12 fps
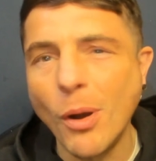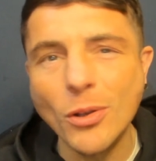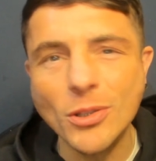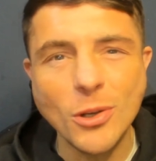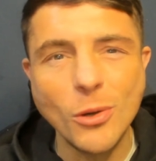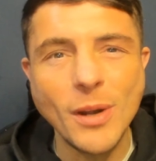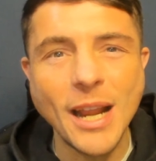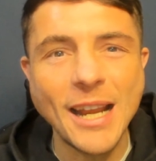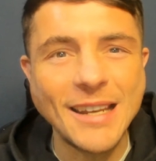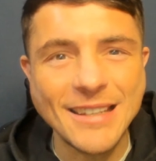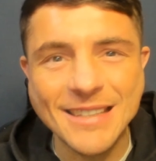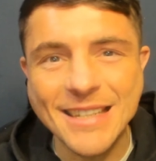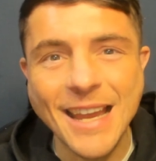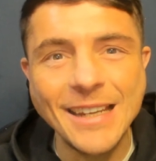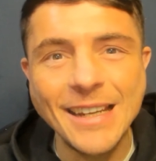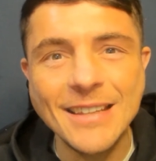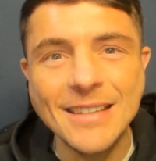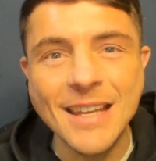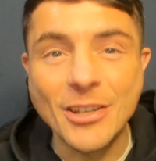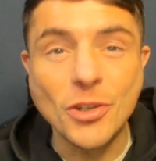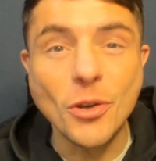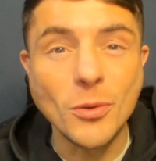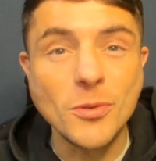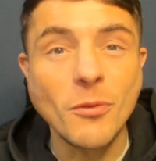Barcelona at the signings, it
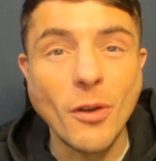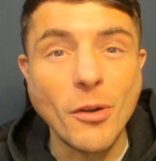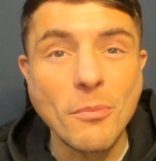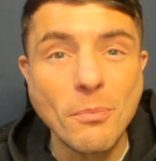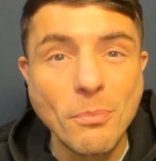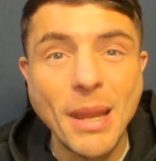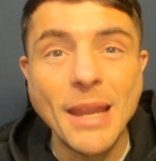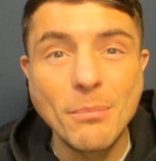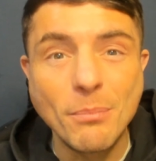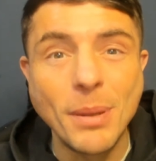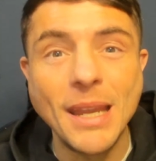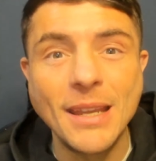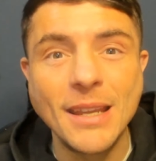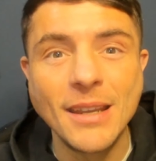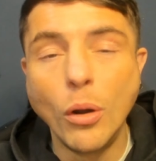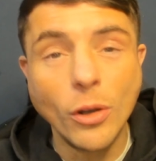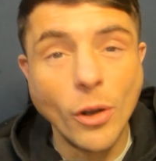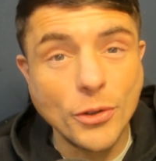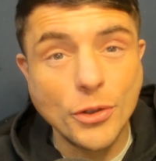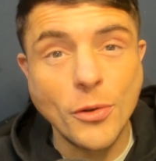shows we've got a big pull on